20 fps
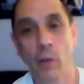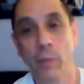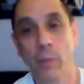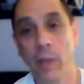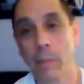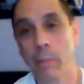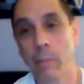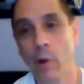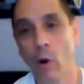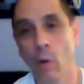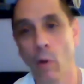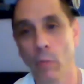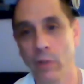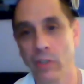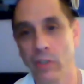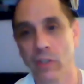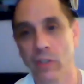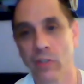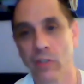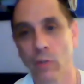him that poem was
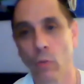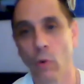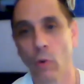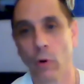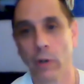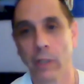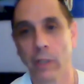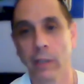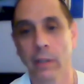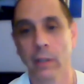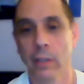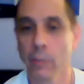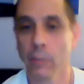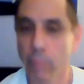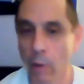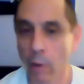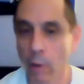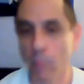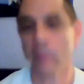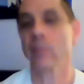just a warning? This
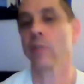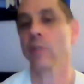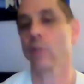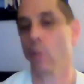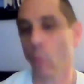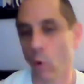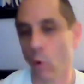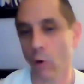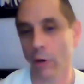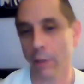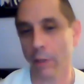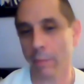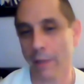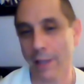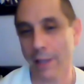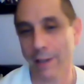poem is just yeah. a warning.